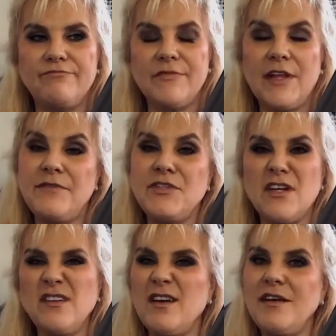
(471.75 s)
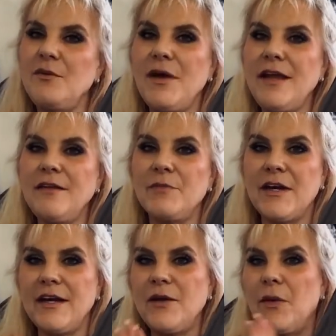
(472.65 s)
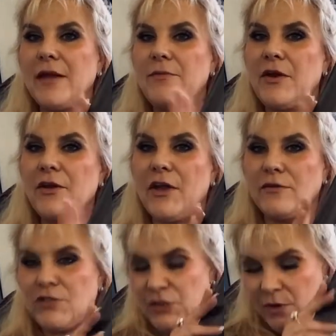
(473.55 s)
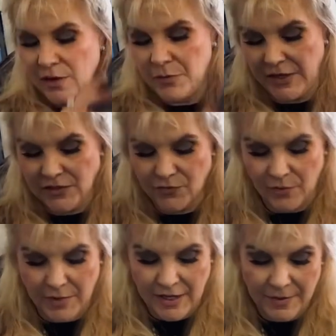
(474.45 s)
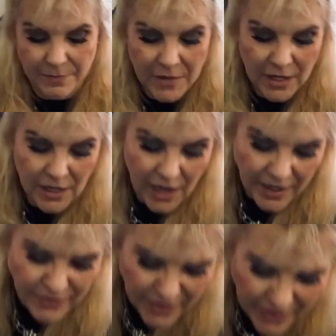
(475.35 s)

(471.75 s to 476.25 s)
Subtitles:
love song kind of way. But anyway, there you go. 2 LPs from him. I think